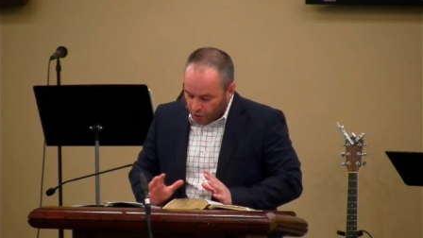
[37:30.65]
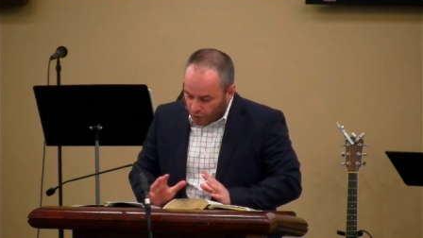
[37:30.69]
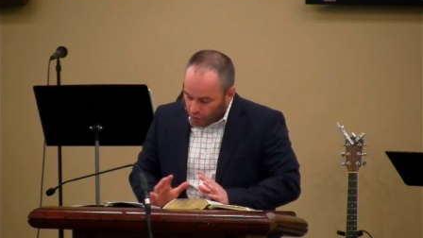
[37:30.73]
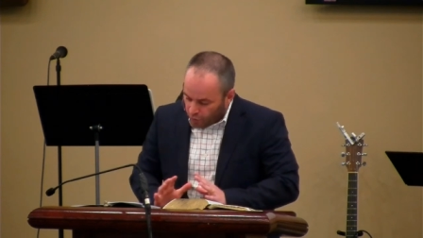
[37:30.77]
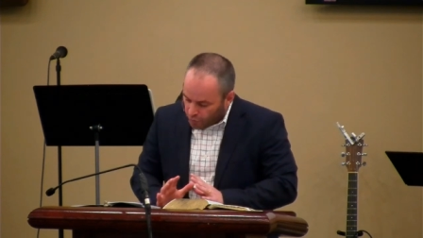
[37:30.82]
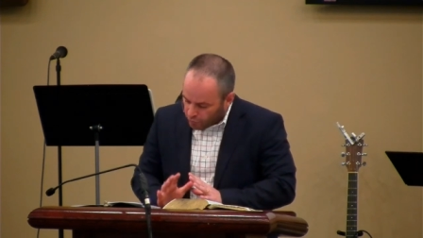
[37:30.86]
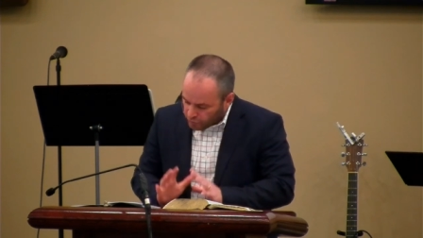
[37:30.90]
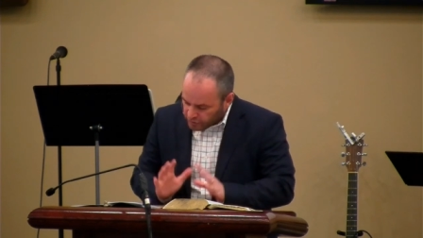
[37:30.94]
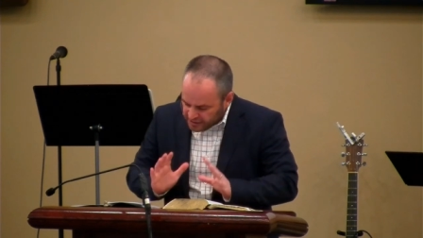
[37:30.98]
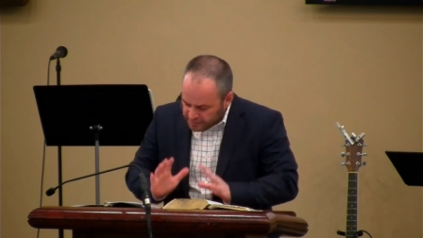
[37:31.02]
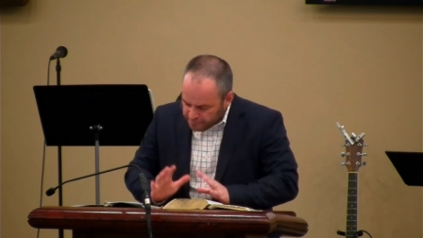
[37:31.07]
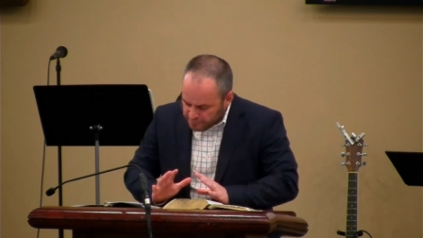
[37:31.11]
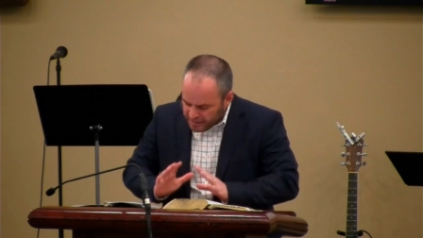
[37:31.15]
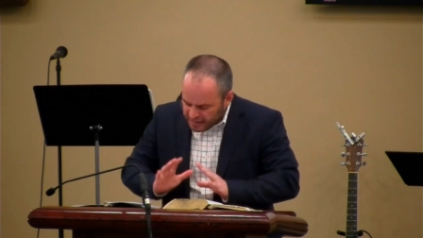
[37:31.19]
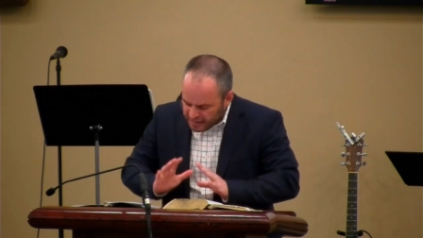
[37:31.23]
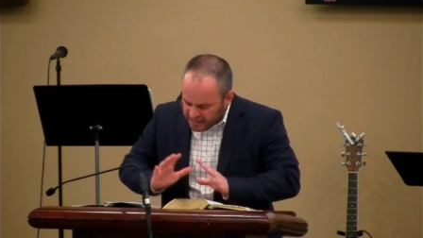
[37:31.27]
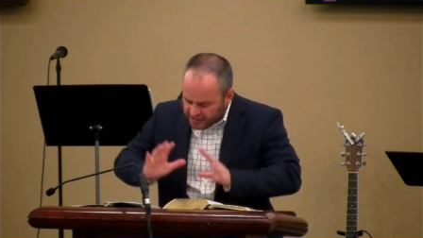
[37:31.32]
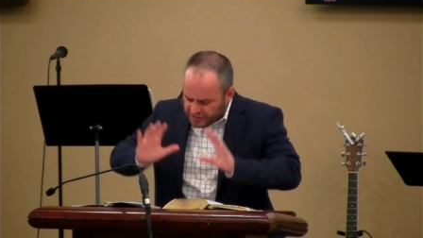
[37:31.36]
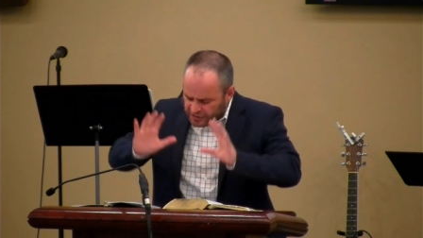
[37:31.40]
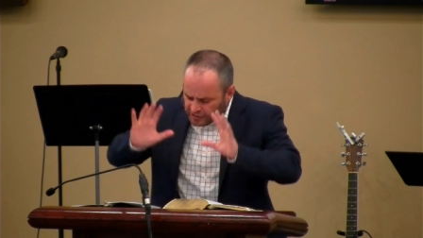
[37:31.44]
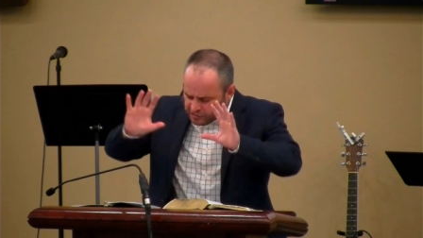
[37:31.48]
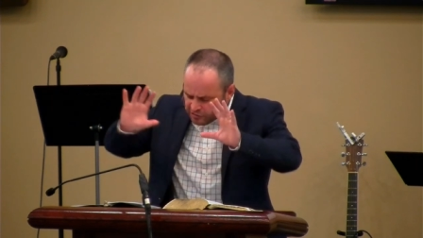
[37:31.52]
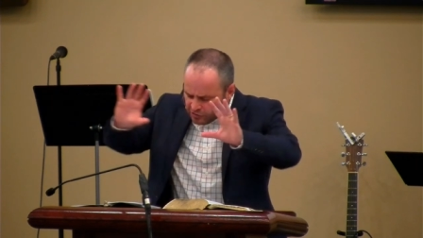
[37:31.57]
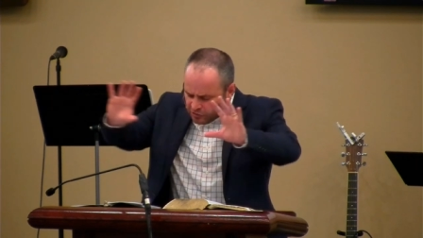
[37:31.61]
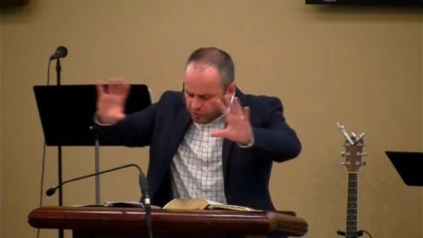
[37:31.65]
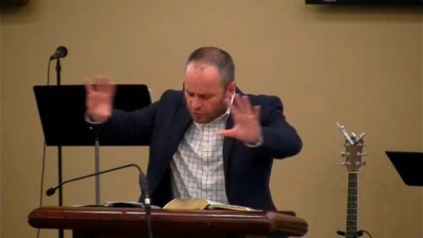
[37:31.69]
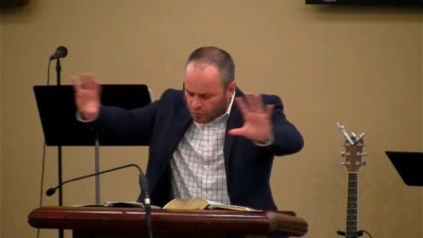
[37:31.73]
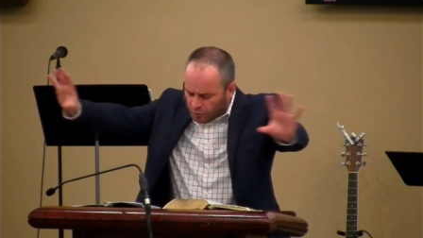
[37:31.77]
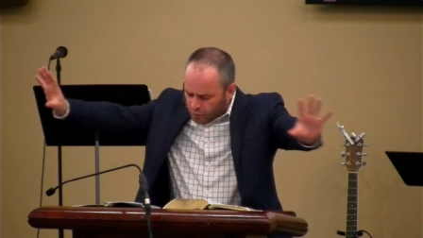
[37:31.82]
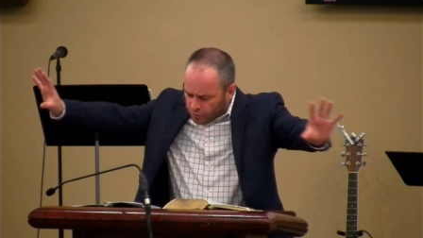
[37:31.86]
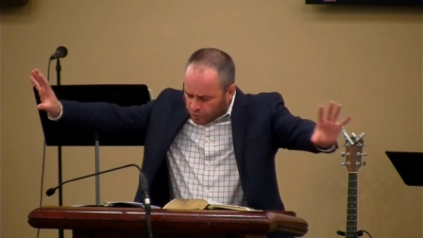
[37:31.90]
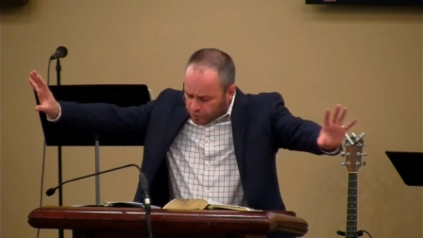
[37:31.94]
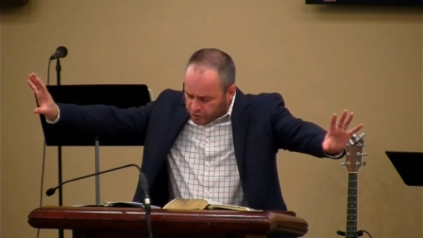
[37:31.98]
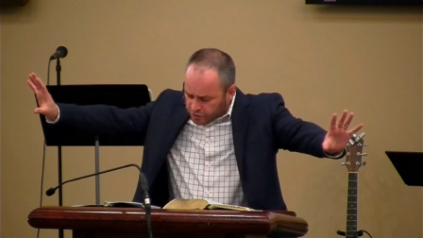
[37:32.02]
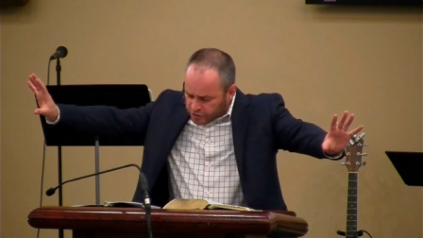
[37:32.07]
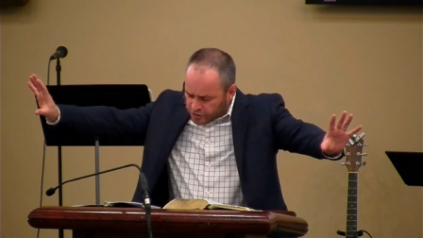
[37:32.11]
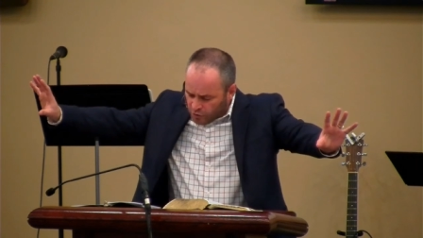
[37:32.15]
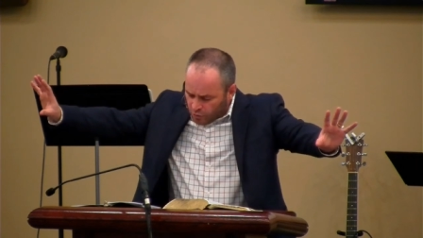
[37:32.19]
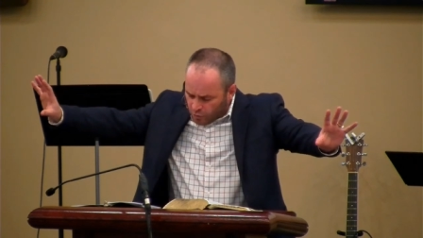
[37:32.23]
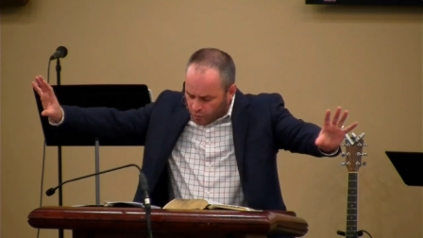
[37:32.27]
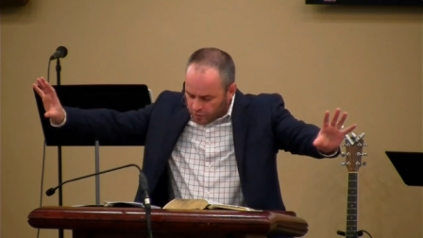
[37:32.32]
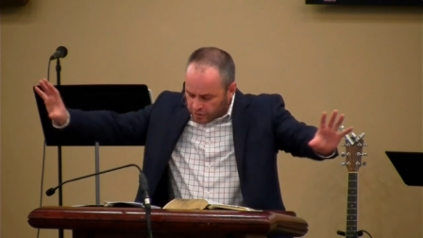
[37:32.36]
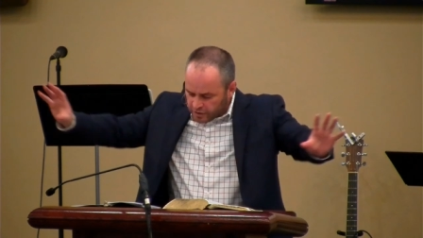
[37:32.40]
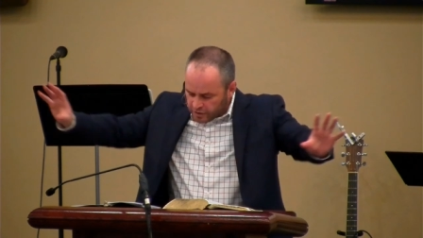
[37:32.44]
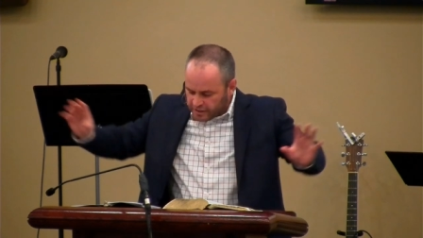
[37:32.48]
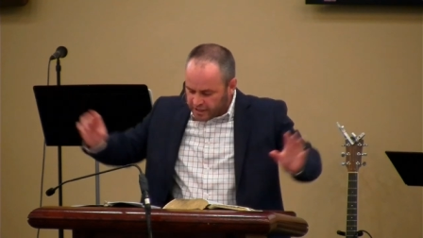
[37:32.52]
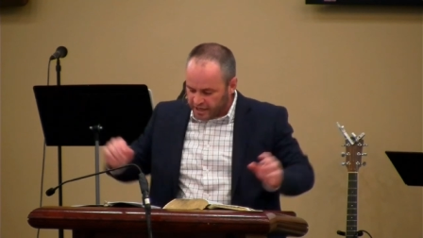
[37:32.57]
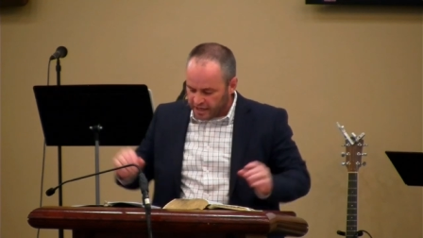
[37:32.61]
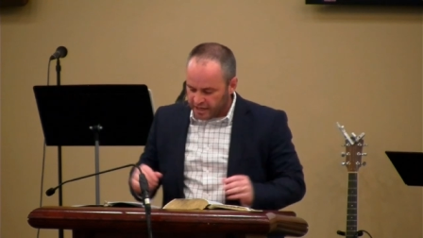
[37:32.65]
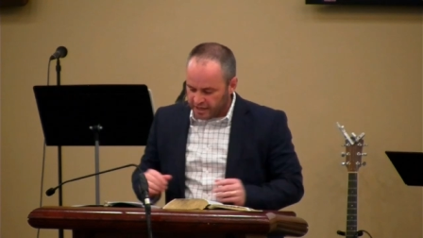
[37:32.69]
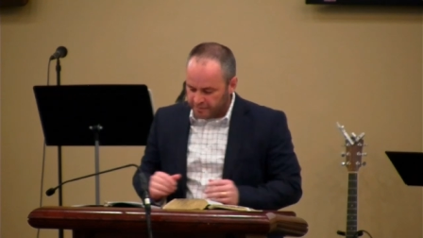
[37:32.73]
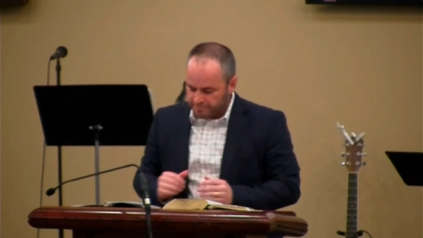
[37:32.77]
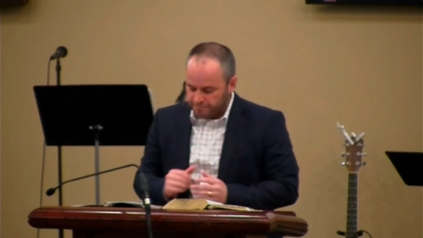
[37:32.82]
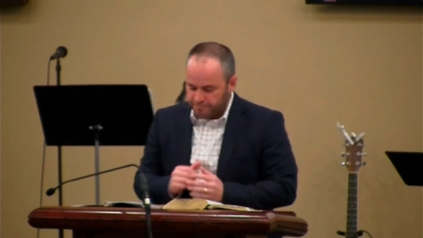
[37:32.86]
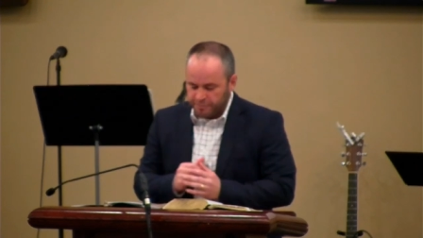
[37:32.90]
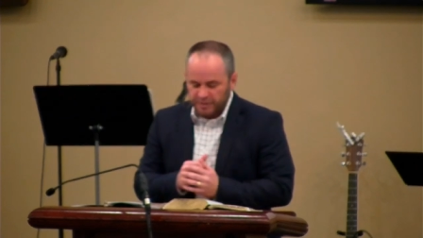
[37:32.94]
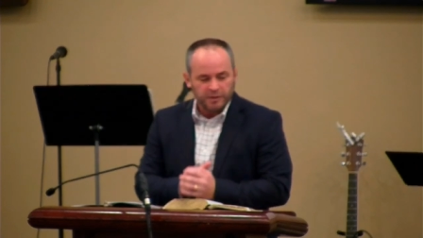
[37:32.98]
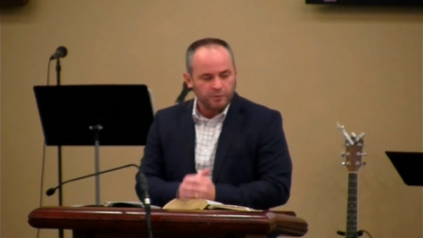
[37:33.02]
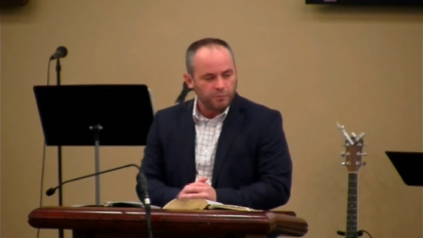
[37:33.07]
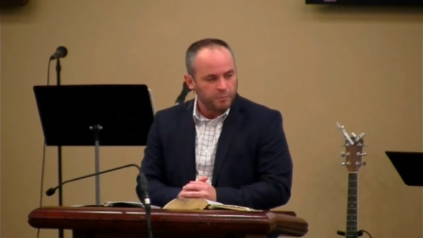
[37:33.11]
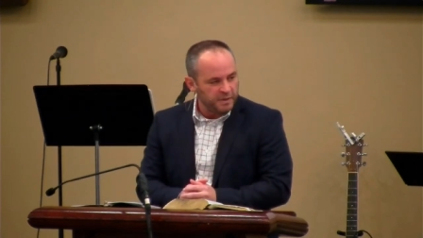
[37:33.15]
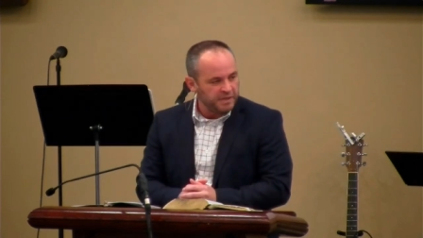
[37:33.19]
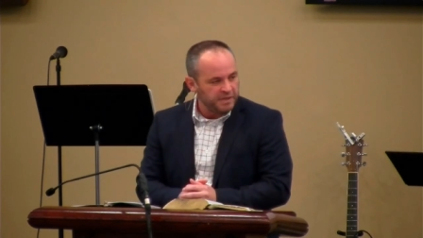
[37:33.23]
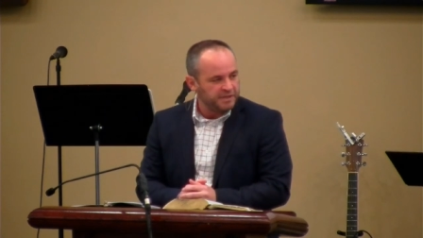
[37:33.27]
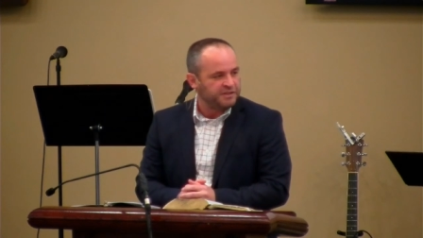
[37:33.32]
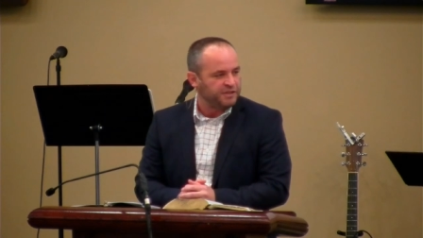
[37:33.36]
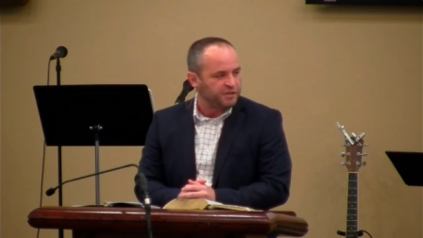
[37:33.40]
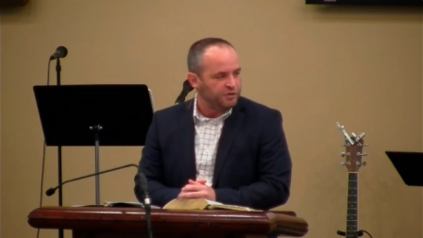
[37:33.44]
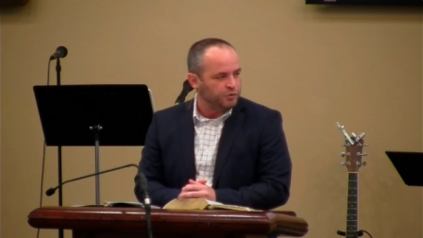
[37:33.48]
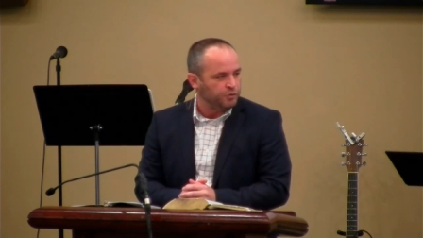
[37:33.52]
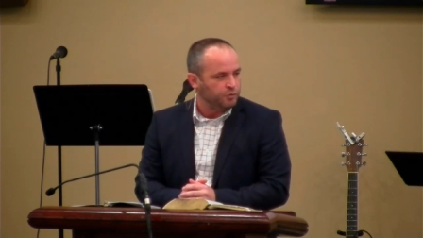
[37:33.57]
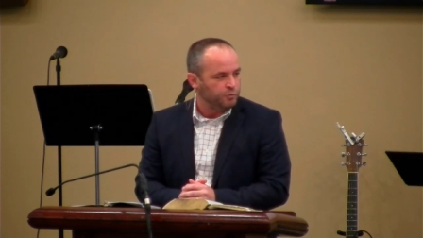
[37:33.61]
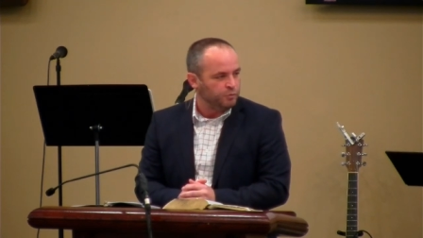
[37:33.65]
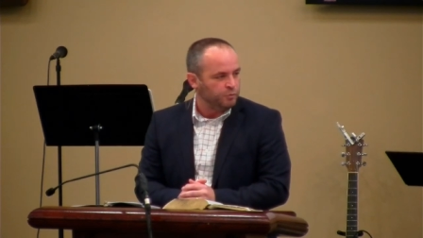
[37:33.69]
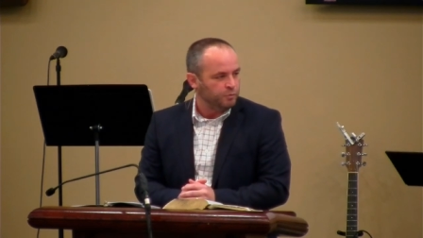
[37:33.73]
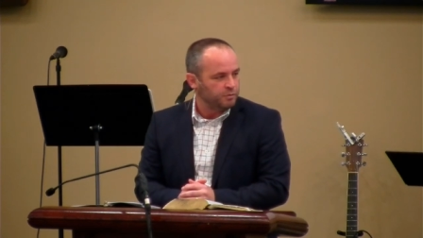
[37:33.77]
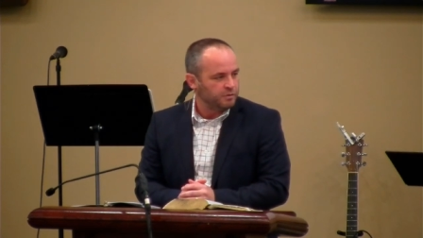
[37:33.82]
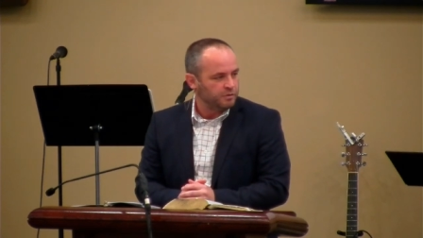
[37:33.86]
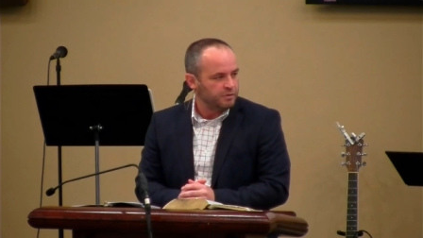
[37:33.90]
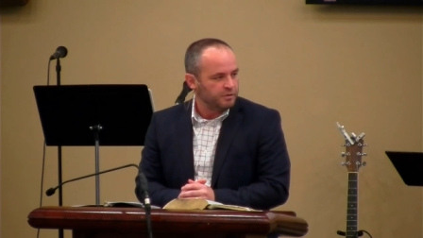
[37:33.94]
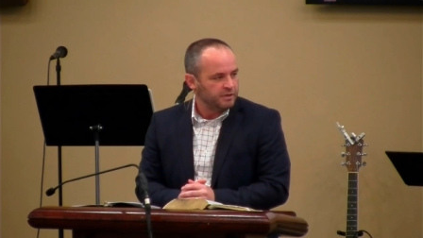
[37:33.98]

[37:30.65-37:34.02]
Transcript: Only may the Lord your God be with you,